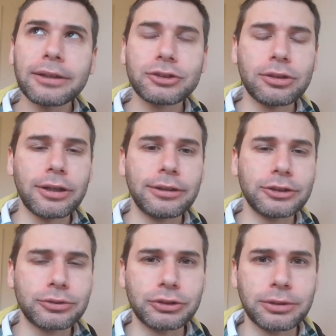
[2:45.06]
Slightly
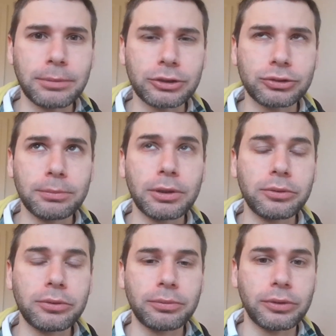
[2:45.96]
squidgy mushroom.
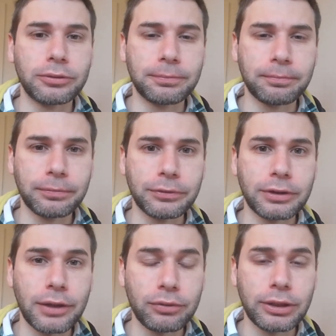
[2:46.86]
Oh,
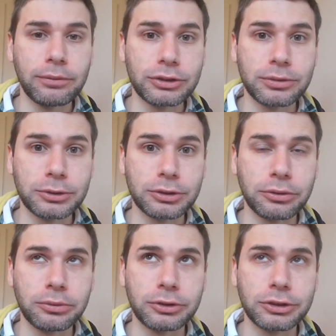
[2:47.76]
definitely with some
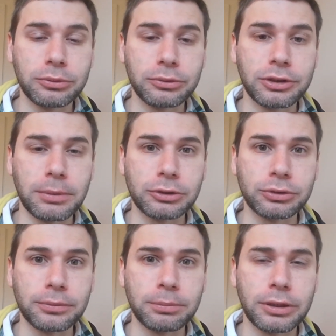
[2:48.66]
salty
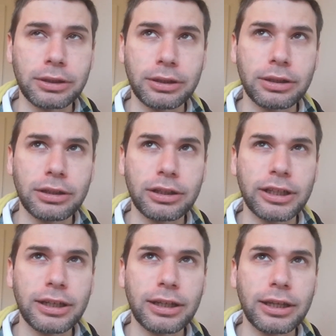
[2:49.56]
mushroom, but
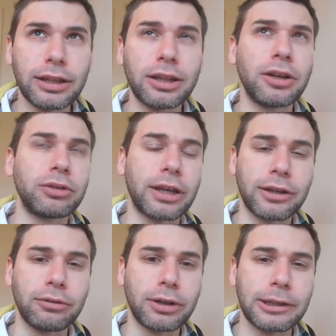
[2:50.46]
in an
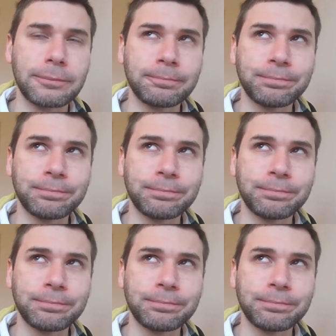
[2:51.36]
okay way.